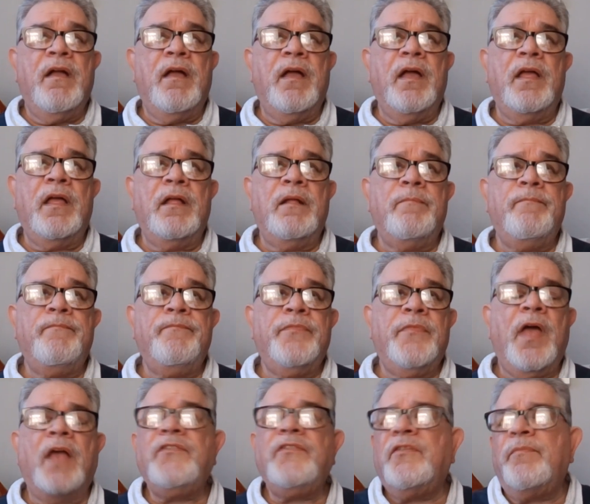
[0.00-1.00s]

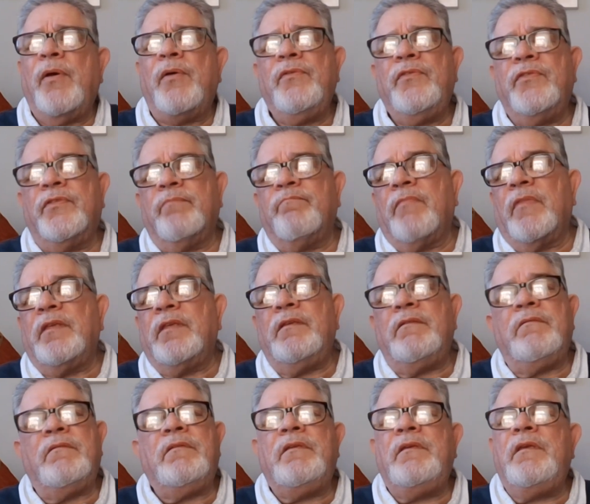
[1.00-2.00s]
I suppose,
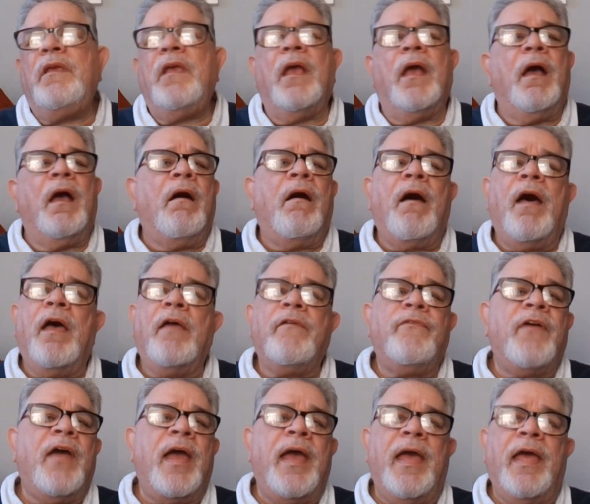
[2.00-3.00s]
yeah,
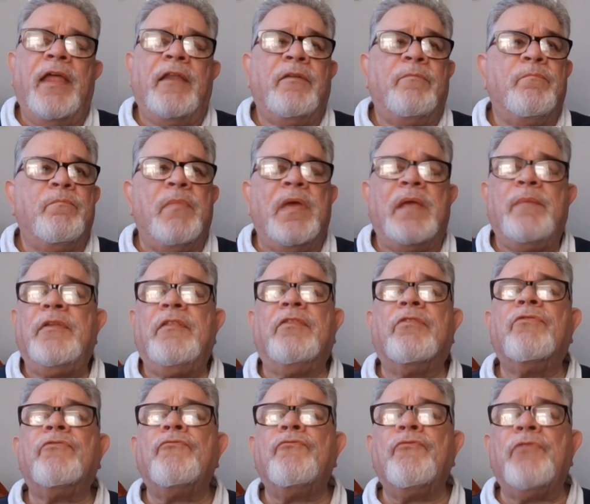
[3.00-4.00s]
I've had maybe
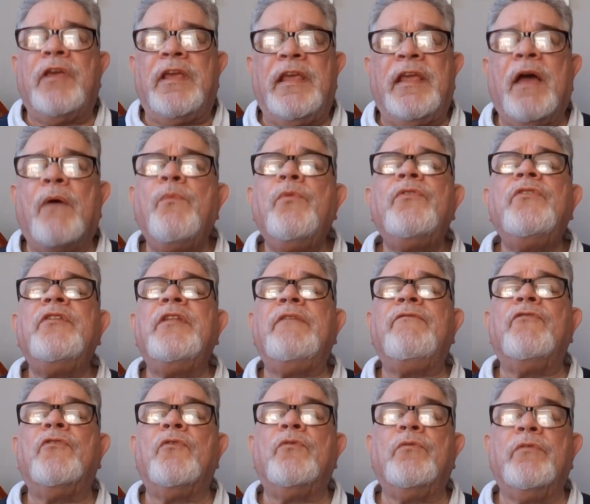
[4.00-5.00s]
three, I wouldn't
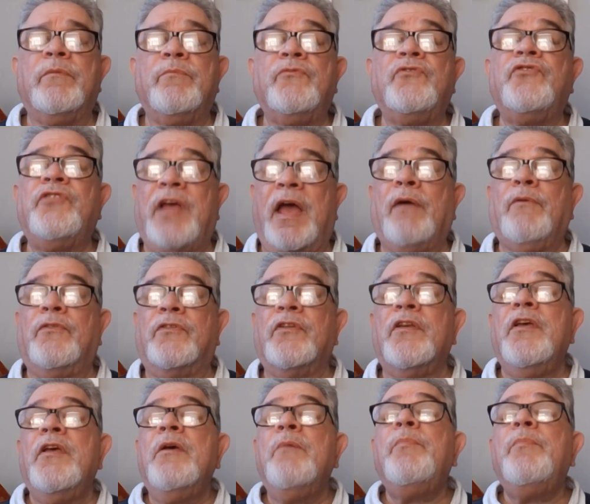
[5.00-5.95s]
even call them shouts,